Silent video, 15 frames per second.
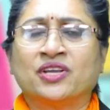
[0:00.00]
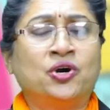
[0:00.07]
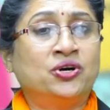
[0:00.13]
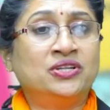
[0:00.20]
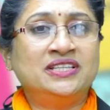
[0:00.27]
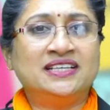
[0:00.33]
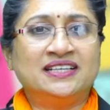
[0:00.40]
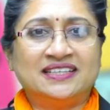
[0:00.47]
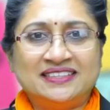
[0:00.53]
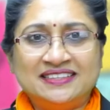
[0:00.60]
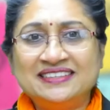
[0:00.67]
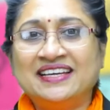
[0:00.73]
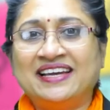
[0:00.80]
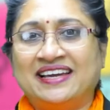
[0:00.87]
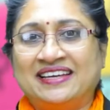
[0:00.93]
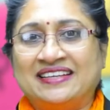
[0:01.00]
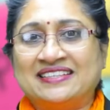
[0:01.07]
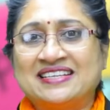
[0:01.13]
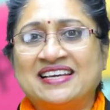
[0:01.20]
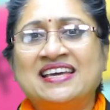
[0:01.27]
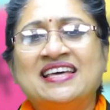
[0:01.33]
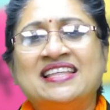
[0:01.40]
On the other hand,
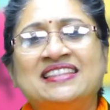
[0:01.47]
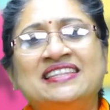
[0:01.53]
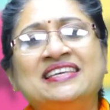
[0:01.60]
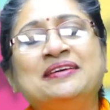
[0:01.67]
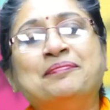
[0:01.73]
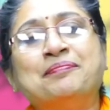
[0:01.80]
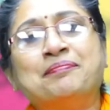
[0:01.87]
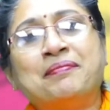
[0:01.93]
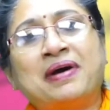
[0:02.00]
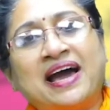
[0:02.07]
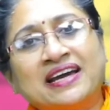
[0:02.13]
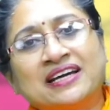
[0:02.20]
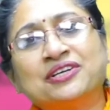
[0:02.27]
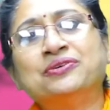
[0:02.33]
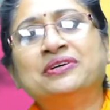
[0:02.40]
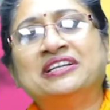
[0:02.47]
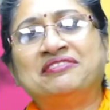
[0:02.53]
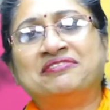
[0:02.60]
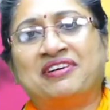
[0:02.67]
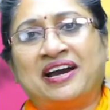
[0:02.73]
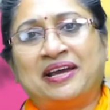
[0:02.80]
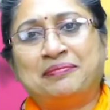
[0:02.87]
the
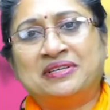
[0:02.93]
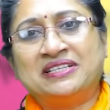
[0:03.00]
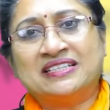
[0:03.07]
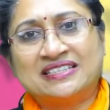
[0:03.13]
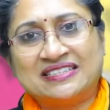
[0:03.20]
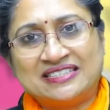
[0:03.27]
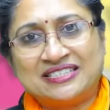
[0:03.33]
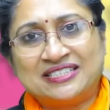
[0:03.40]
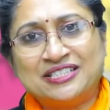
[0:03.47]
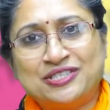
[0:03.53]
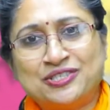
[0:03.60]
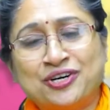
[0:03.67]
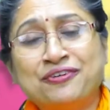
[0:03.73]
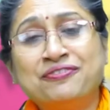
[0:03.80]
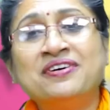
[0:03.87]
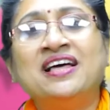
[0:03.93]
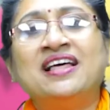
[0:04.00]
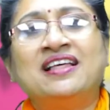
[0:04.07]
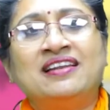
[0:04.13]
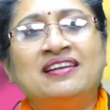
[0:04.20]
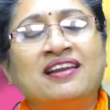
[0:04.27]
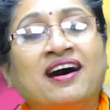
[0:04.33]
macroenvironment consists of
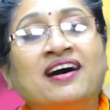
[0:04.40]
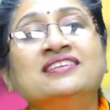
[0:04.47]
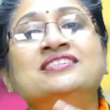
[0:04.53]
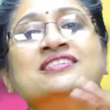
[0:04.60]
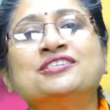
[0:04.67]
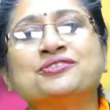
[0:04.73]
larger